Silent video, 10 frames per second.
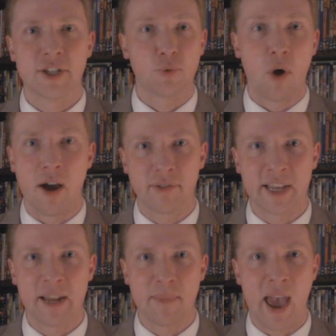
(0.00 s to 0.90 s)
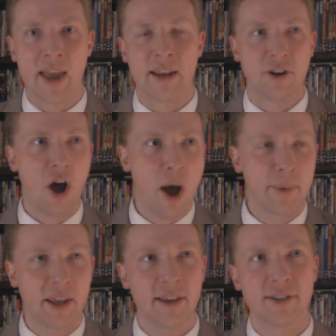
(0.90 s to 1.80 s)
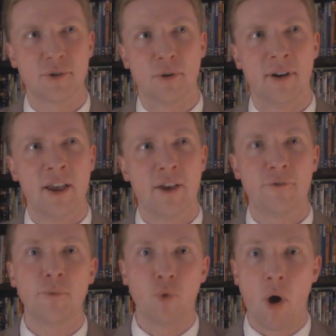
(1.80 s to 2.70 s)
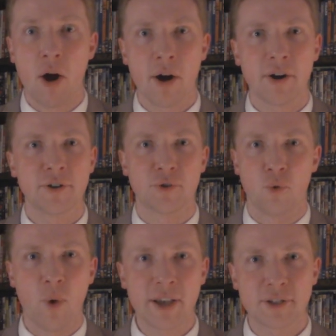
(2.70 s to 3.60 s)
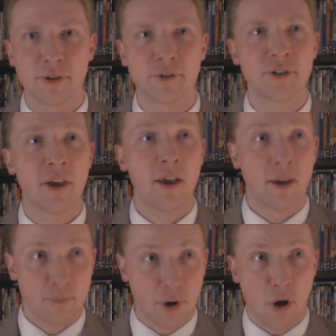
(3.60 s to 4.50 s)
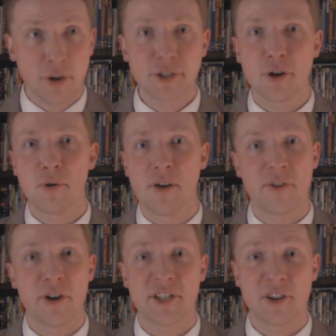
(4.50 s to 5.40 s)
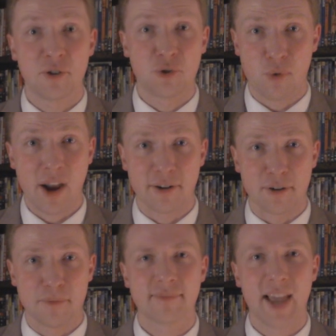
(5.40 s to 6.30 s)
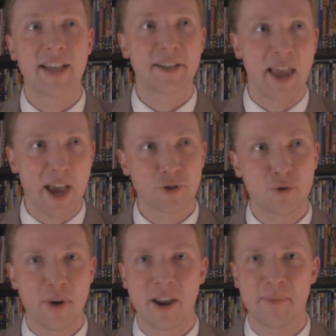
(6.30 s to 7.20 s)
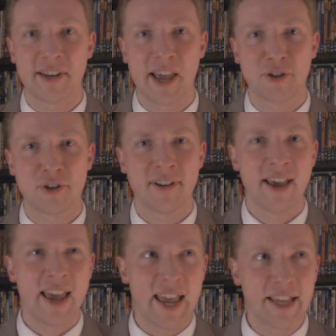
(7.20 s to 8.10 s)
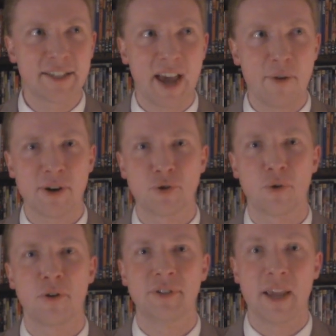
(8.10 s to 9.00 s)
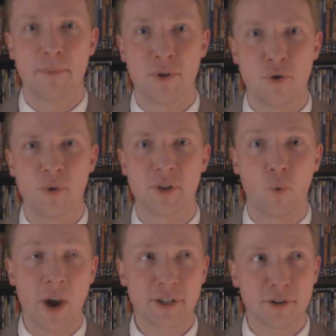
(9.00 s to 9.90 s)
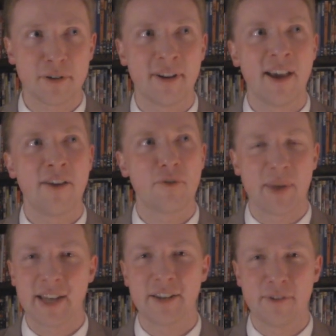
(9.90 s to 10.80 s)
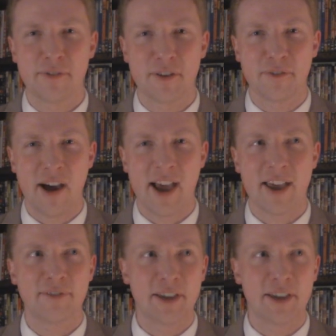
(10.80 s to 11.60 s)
suave leading man in comedies or film noirs or westerns, but also a very skilled director. As an extra recommendation, his directorial debut was a western from 1955